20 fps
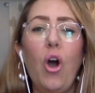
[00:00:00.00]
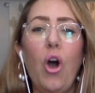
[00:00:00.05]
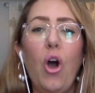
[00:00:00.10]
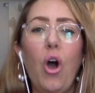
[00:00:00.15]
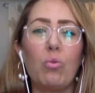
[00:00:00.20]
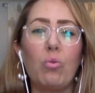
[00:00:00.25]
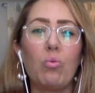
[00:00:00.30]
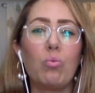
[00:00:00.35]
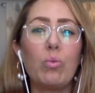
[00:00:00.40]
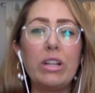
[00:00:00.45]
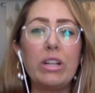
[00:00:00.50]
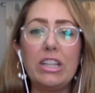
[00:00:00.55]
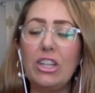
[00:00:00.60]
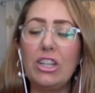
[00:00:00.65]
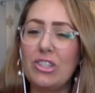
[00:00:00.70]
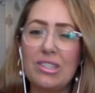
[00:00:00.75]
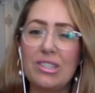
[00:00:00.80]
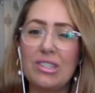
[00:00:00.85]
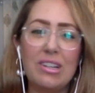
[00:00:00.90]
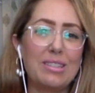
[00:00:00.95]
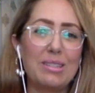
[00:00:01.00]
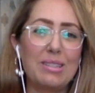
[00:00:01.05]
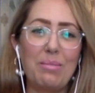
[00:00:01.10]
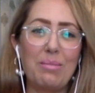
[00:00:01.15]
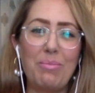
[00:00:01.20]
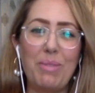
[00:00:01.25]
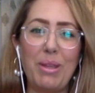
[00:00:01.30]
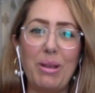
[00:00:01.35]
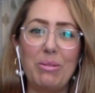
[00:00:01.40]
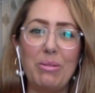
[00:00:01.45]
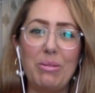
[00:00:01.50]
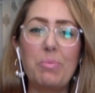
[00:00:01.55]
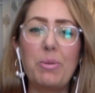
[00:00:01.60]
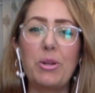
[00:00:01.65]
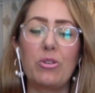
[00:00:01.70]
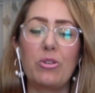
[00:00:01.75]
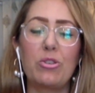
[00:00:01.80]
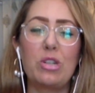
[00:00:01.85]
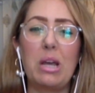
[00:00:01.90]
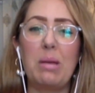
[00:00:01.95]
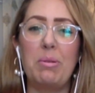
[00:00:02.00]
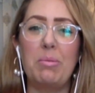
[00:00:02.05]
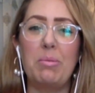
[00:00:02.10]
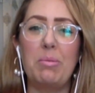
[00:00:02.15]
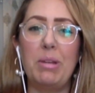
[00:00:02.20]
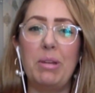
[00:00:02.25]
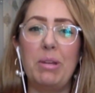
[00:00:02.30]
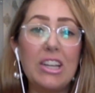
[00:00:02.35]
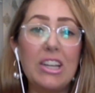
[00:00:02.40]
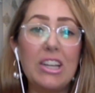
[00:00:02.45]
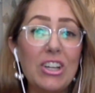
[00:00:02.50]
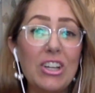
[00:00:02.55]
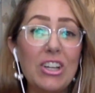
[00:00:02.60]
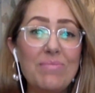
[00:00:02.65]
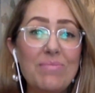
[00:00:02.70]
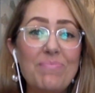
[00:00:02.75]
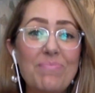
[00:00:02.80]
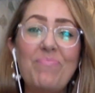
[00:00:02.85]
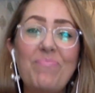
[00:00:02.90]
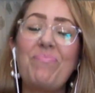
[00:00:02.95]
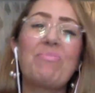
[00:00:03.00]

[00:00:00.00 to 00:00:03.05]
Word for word: are really just not something we spend our time and money on.